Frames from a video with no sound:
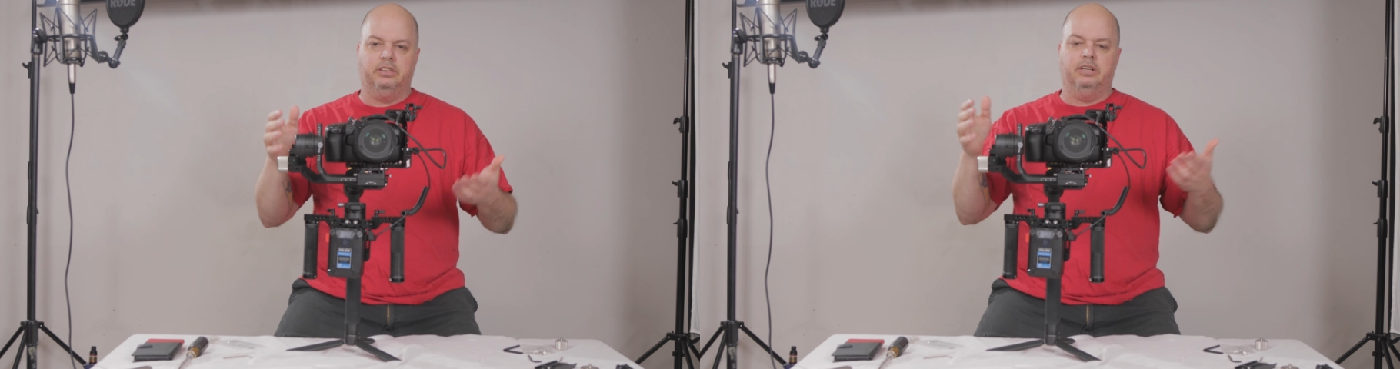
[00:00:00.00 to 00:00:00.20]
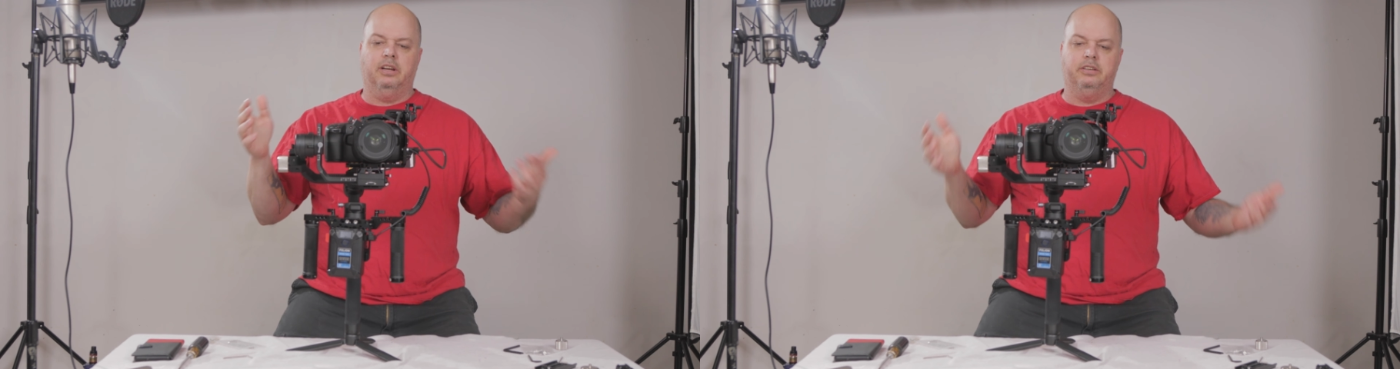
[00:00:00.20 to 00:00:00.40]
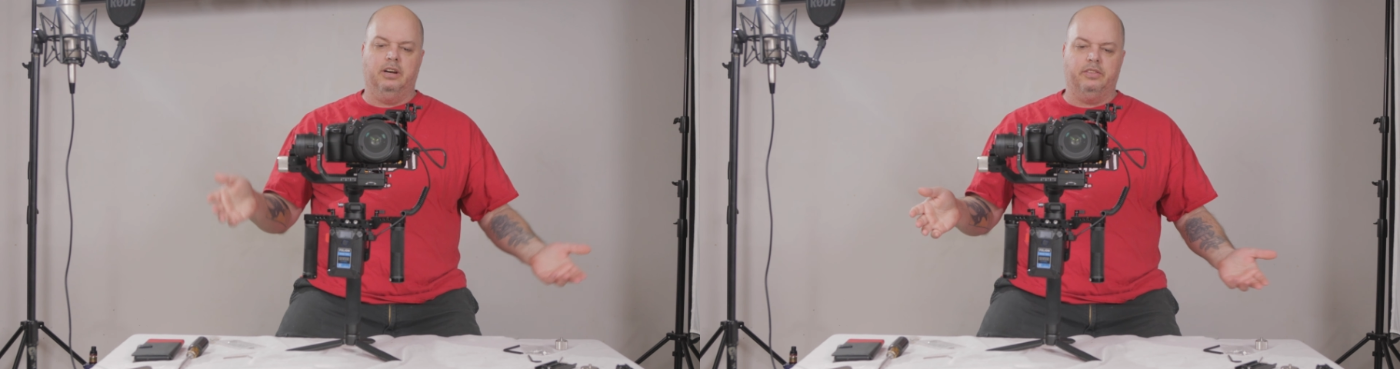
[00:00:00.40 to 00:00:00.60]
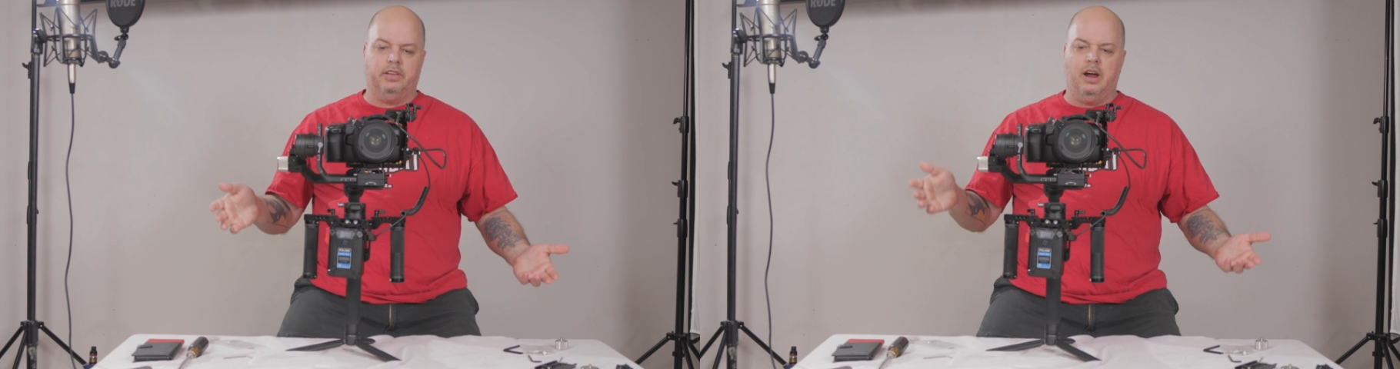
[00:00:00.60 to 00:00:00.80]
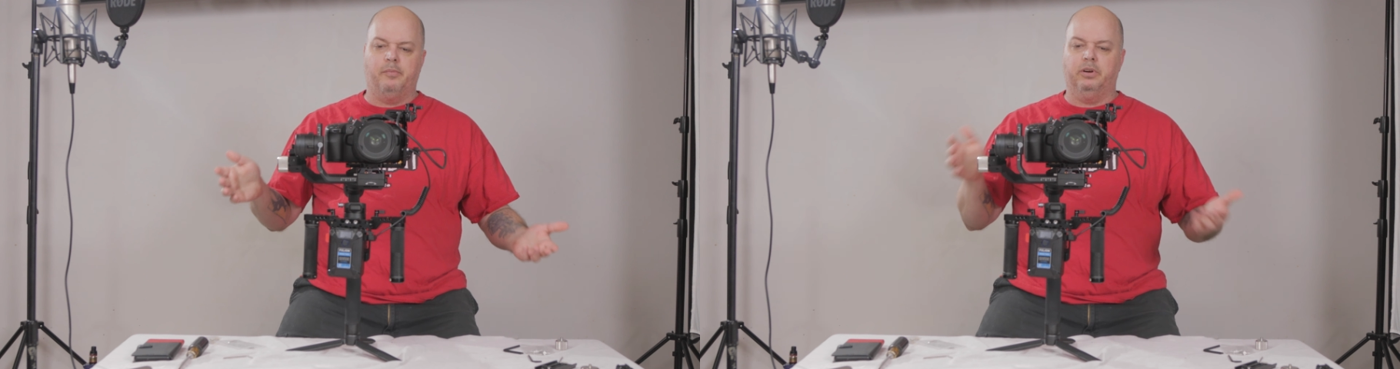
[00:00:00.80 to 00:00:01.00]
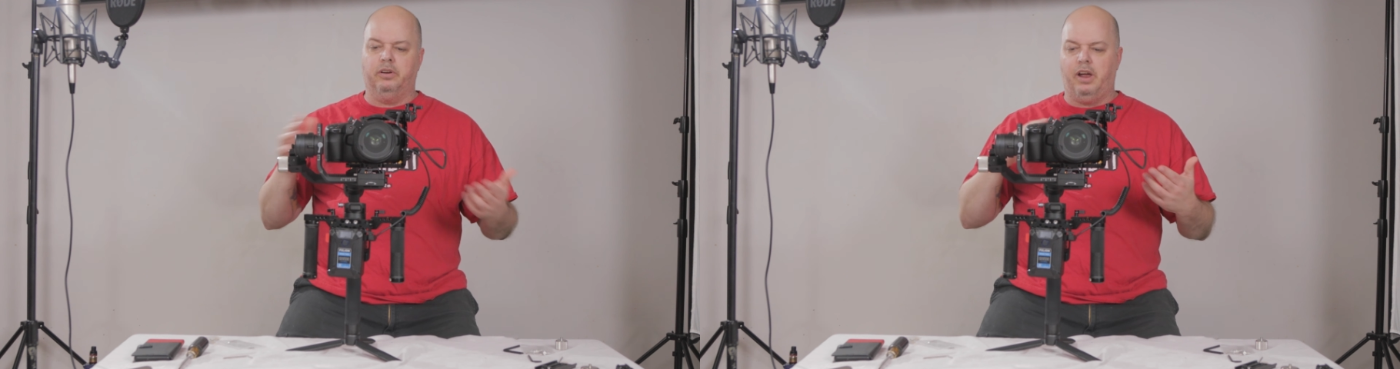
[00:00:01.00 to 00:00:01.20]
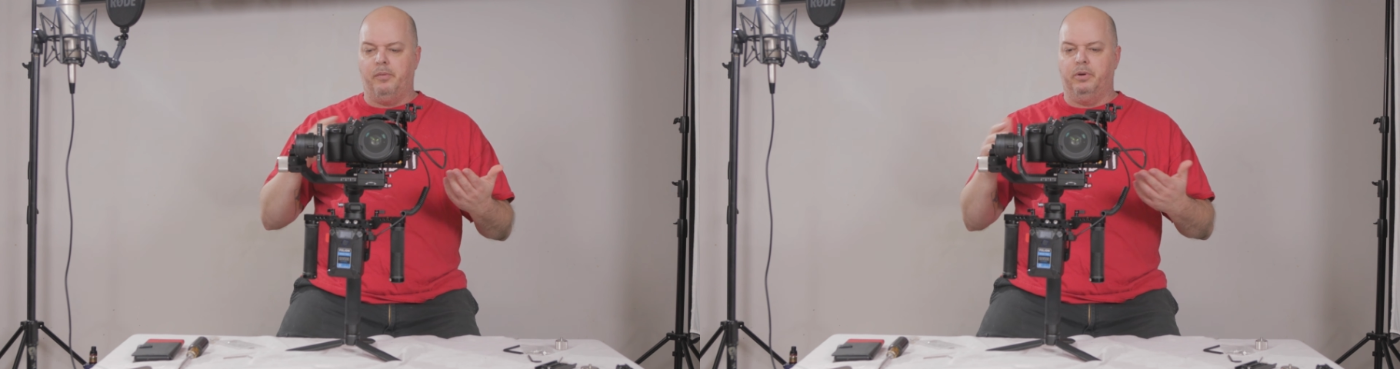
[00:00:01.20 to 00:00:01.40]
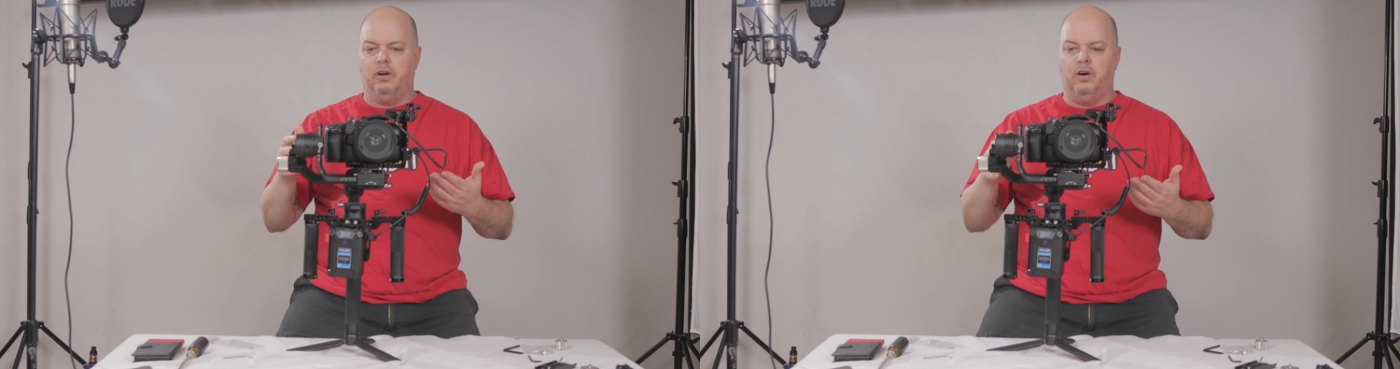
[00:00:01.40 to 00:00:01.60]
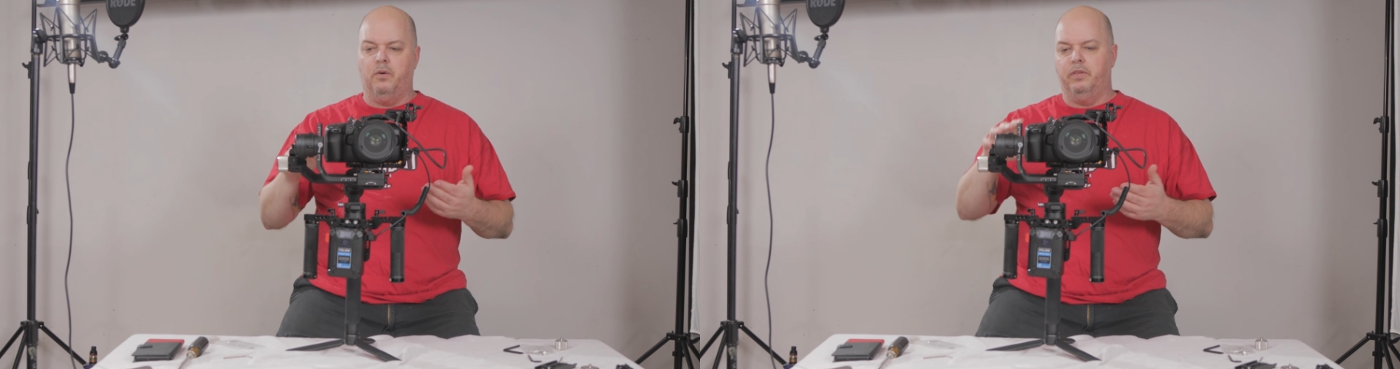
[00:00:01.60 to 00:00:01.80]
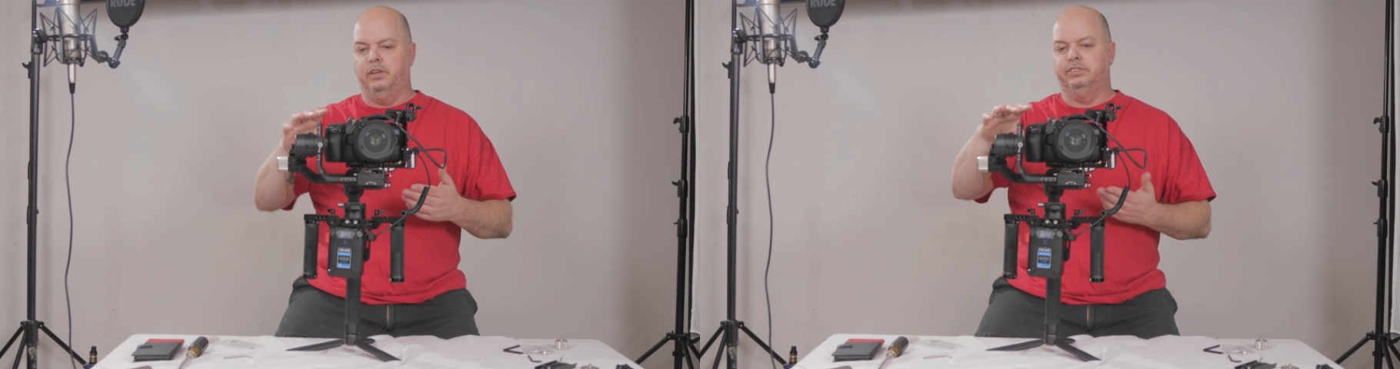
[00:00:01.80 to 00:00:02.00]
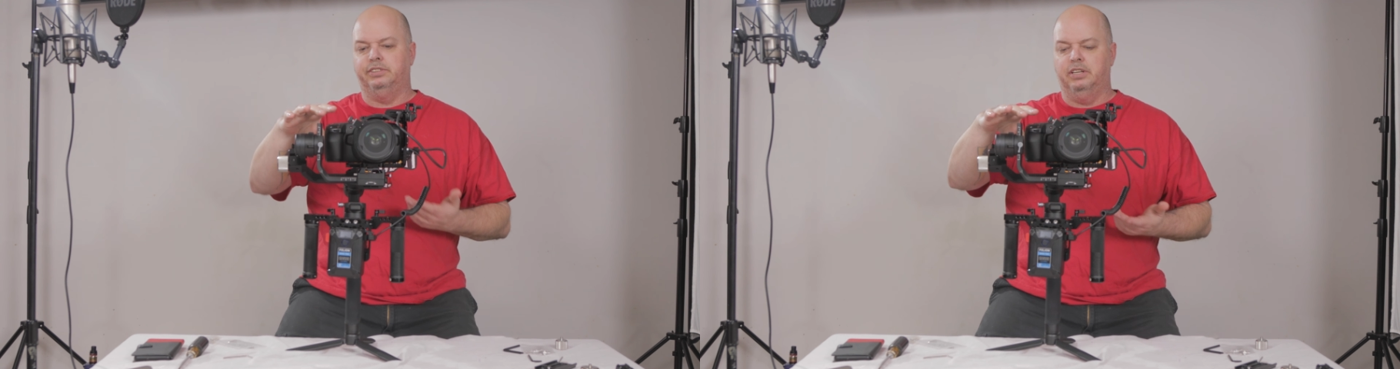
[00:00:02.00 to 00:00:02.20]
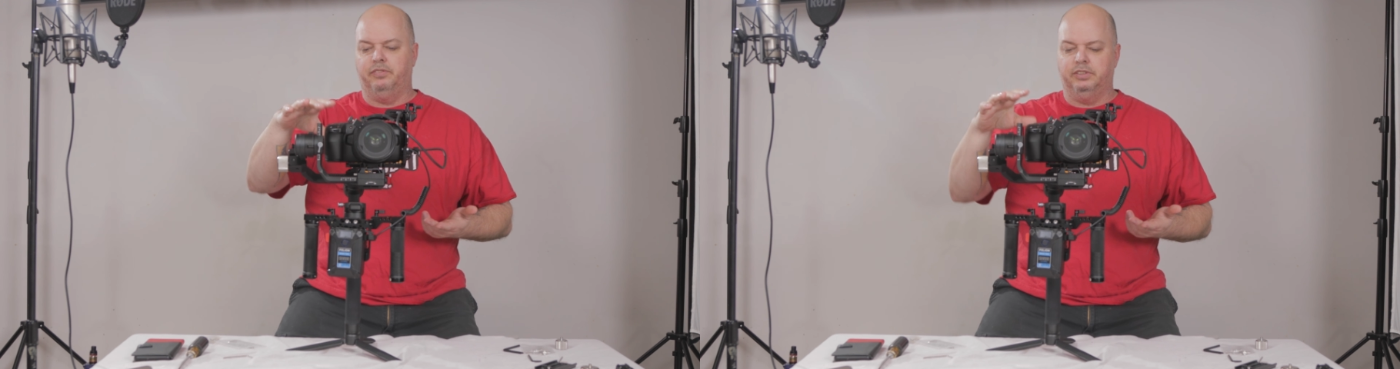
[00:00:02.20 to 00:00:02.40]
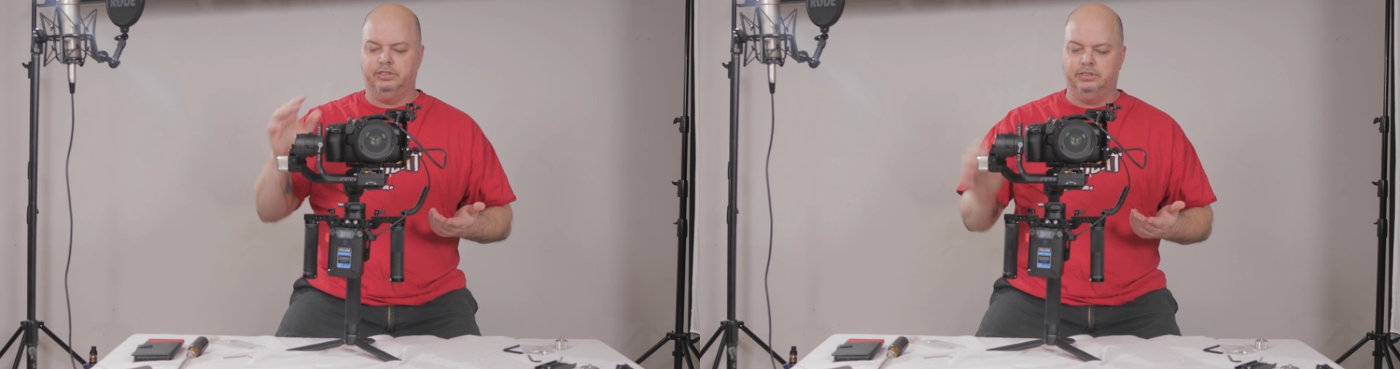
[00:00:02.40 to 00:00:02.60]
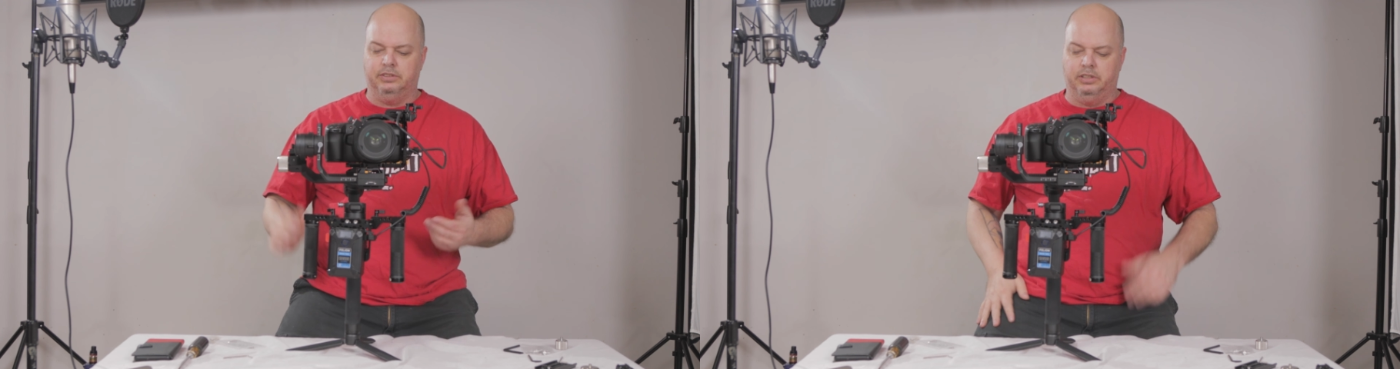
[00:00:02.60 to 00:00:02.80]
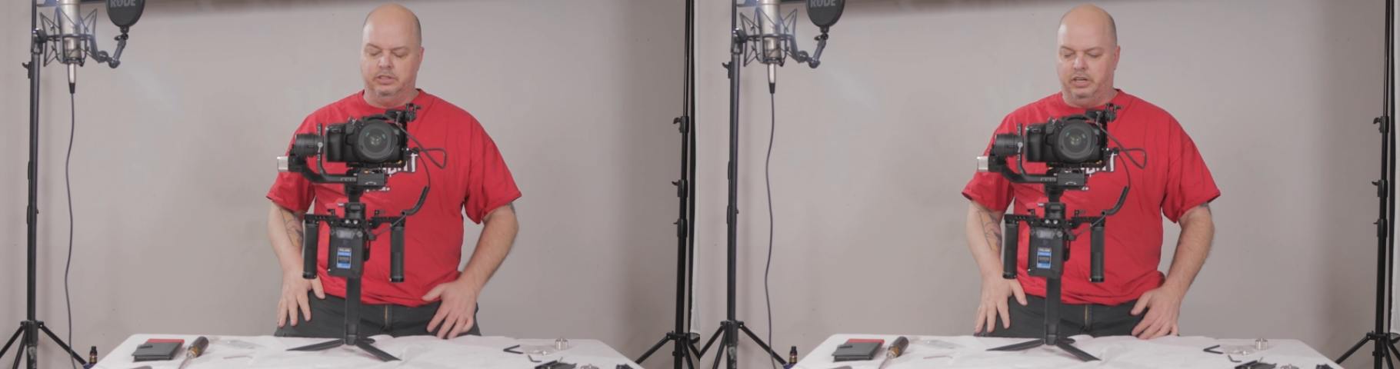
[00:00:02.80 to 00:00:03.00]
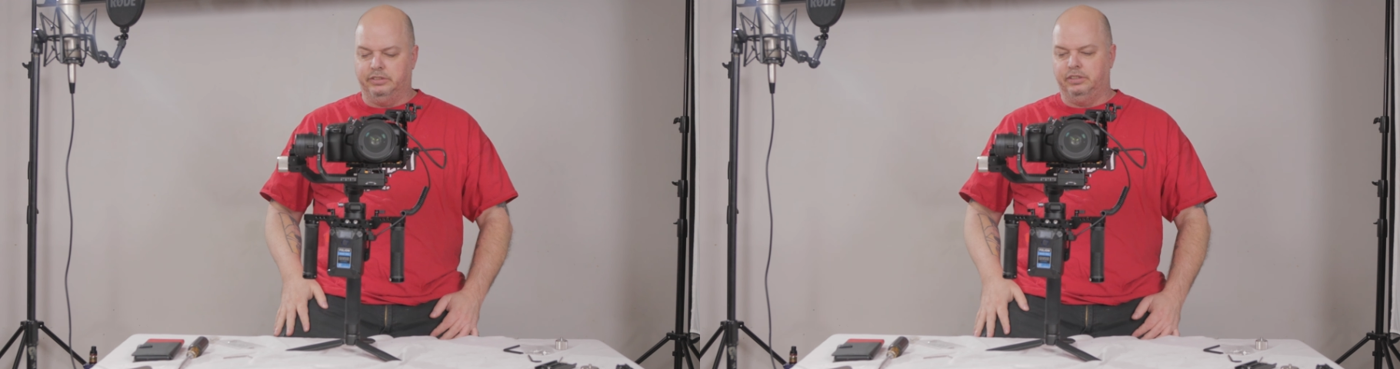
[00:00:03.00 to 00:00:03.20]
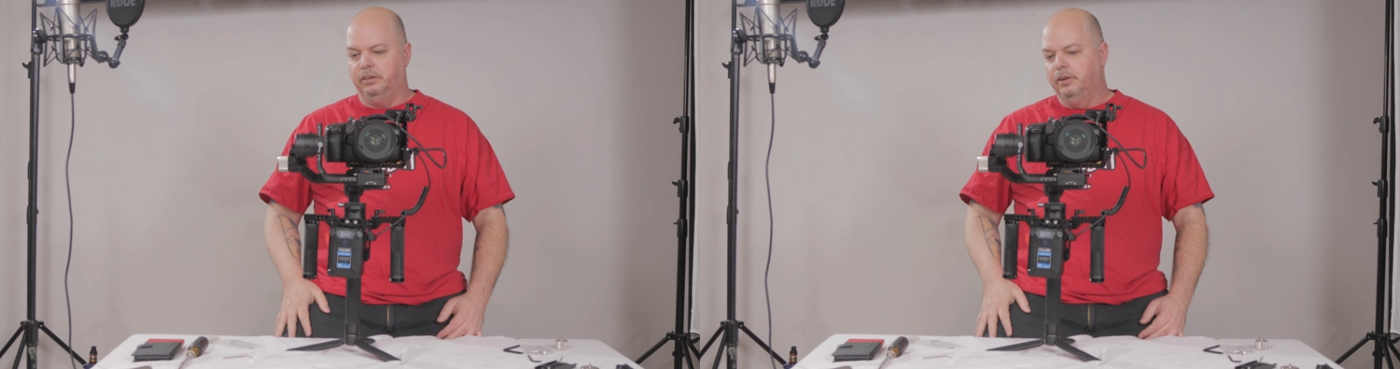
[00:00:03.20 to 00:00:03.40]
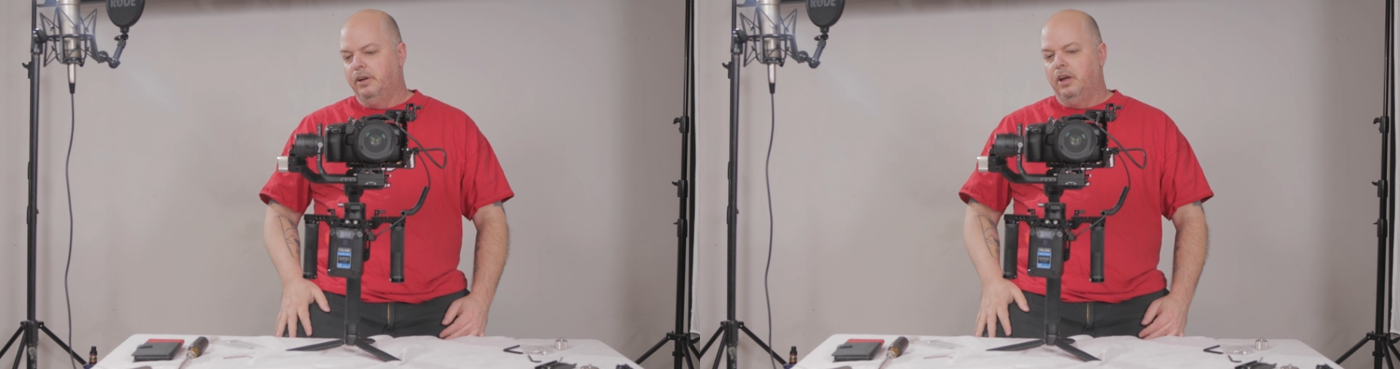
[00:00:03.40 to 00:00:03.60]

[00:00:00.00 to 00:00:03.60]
and then you let the camera go and then see if it's adjusted.